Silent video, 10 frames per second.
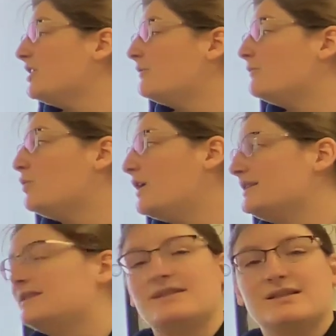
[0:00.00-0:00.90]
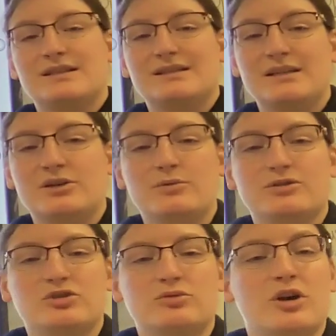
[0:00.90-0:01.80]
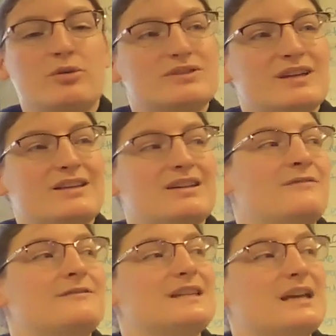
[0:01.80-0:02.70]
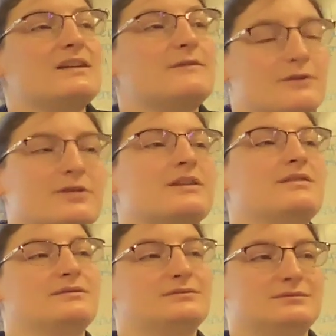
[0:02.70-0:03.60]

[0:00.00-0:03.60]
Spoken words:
of what is equal to cosine of negative 30?